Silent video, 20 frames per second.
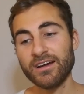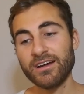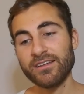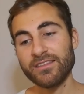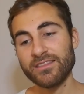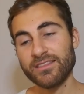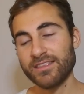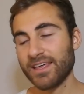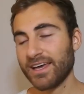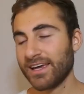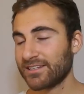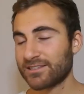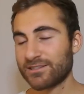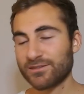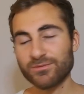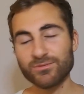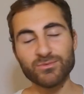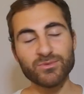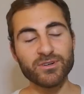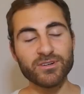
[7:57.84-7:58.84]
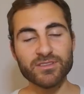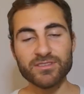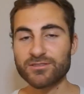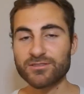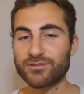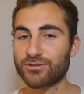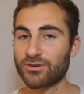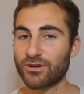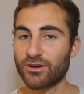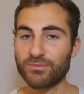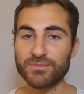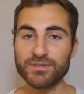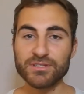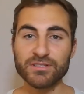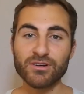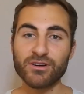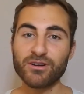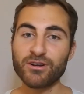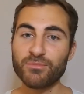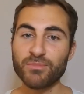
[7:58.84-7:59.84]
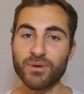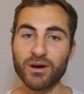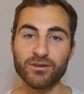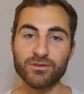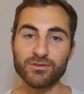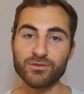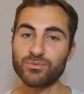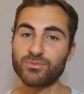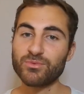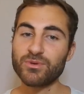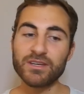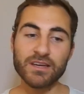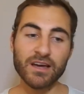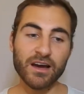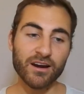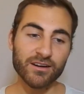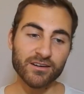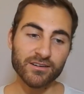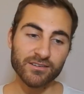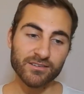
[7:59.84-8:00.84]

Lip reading: that's what Trump is all about. We are